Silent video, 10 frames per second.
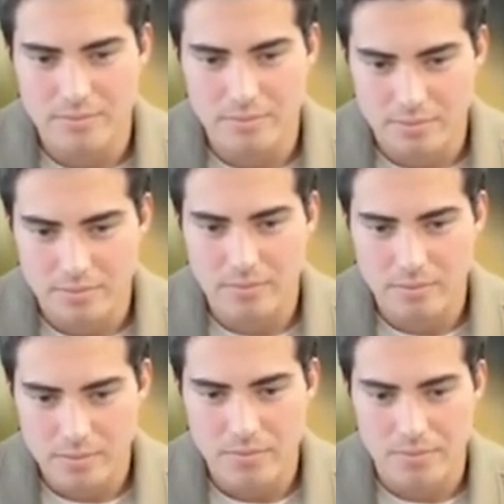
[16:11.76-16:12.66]

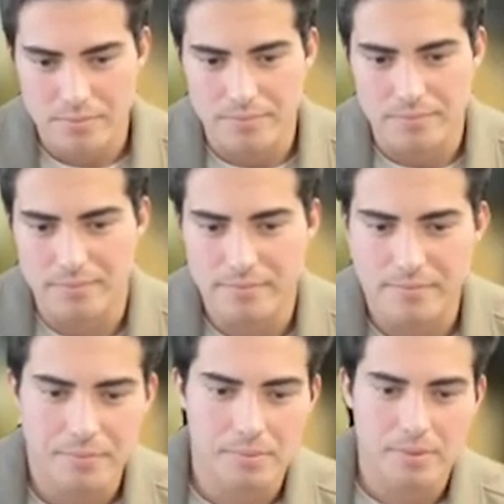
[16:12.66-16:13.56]

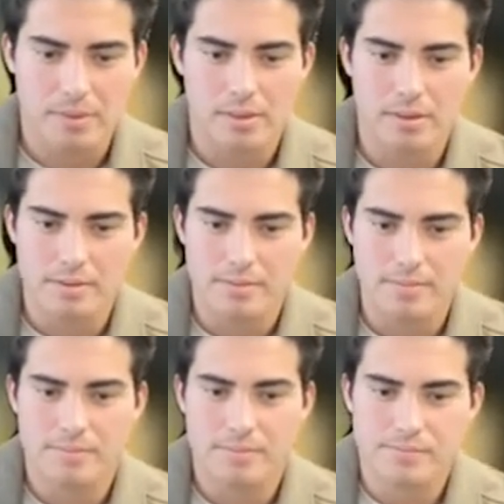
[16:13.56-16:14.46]

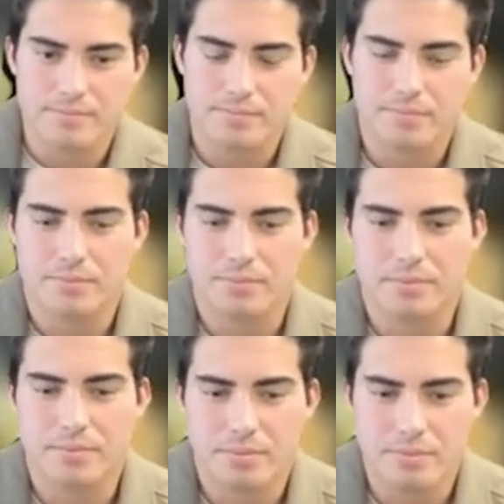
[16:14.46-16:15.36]

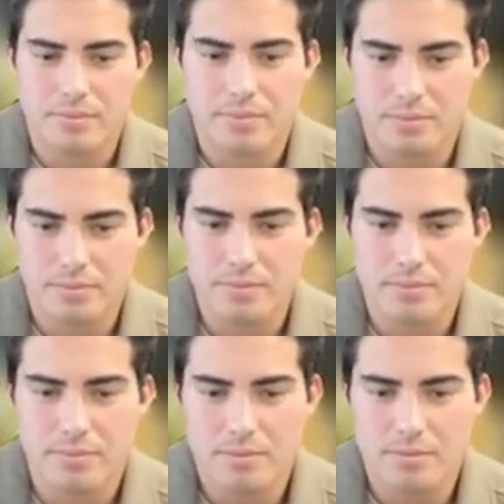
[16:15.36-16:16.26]

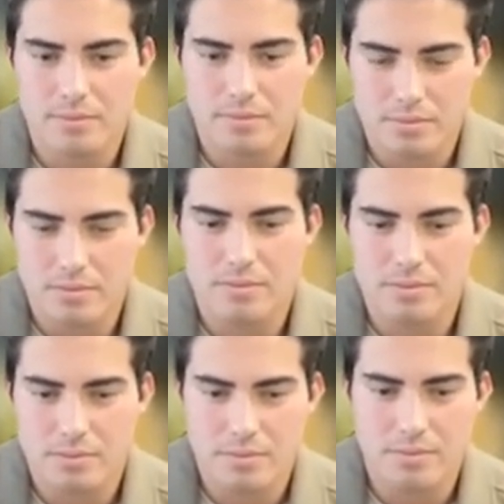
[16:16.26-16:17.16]

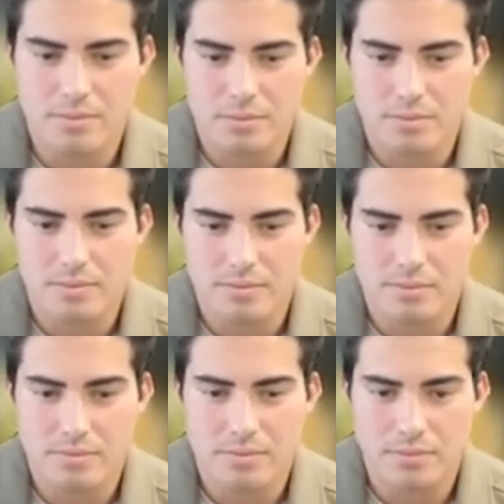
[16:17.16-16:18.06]

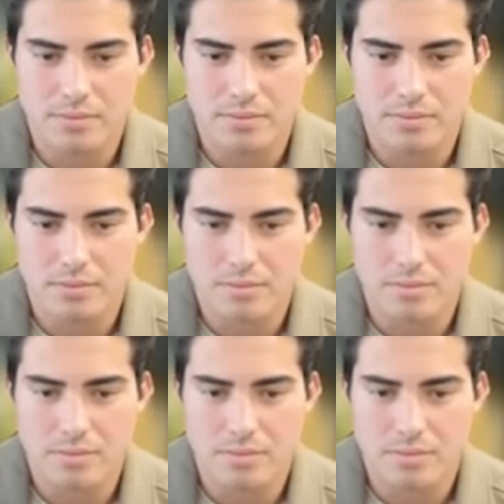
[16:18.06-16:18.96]

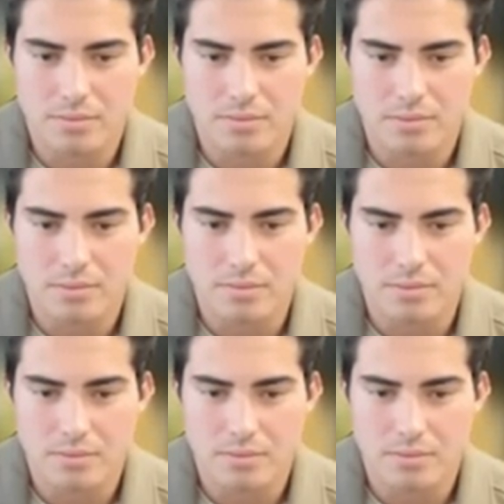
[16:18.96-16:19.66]
This person isn't speaking.